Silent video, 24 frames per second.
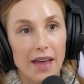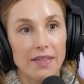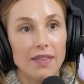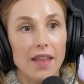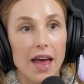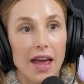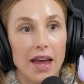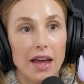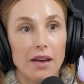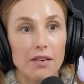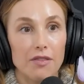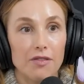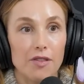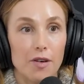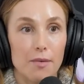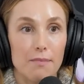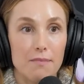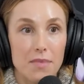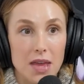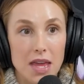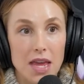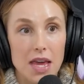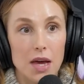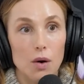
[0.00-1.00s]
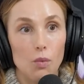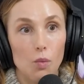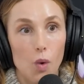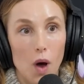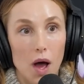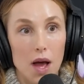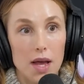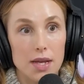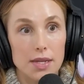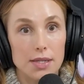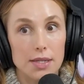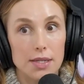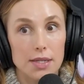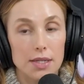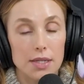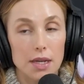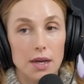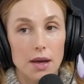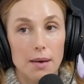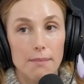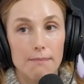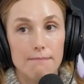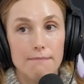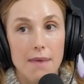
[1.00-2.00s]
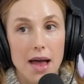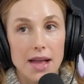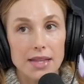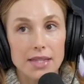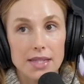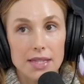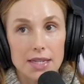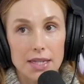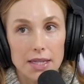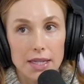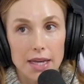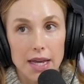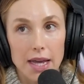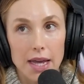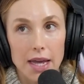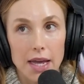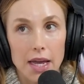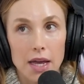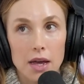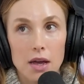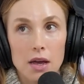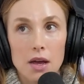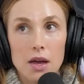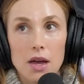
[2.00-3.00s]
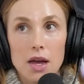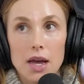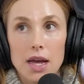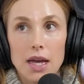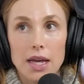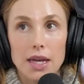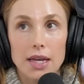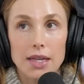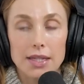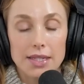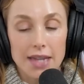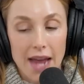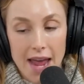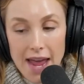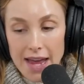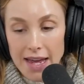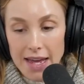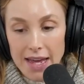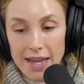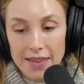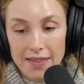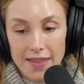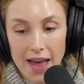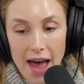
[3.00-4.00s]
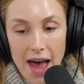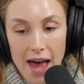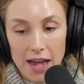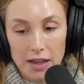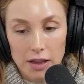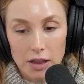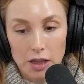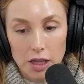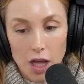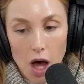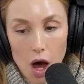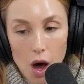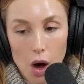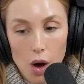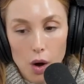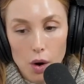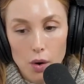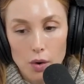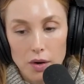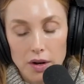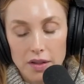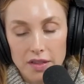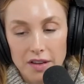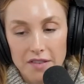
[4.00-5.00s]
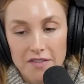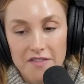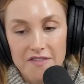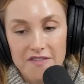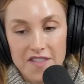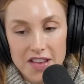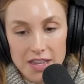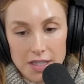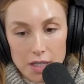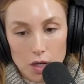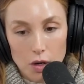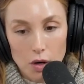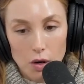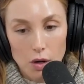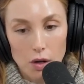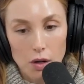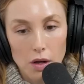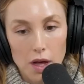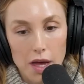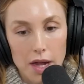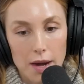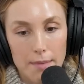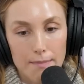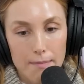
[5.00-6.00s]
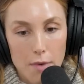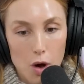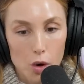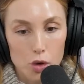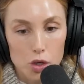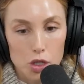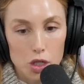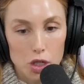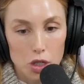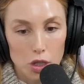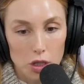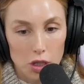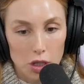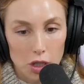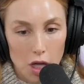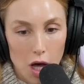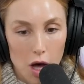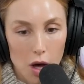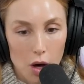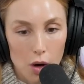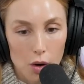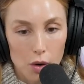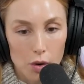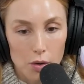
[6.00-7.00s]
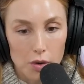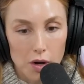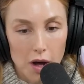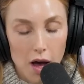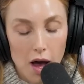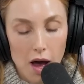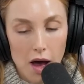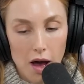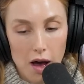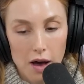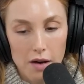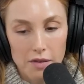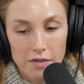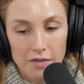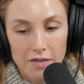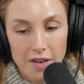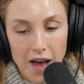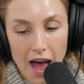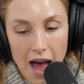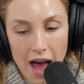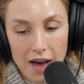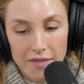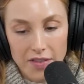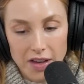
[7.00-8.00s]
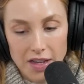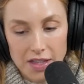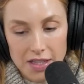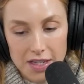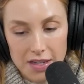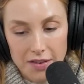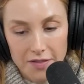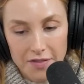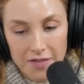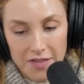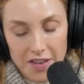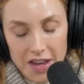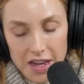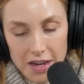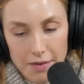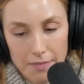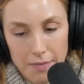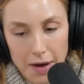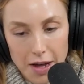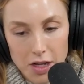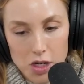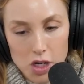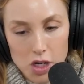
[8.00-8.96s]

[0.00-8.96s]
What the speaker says: And like for me, it was mentally taking that load, the physical and emotional load of having to feed my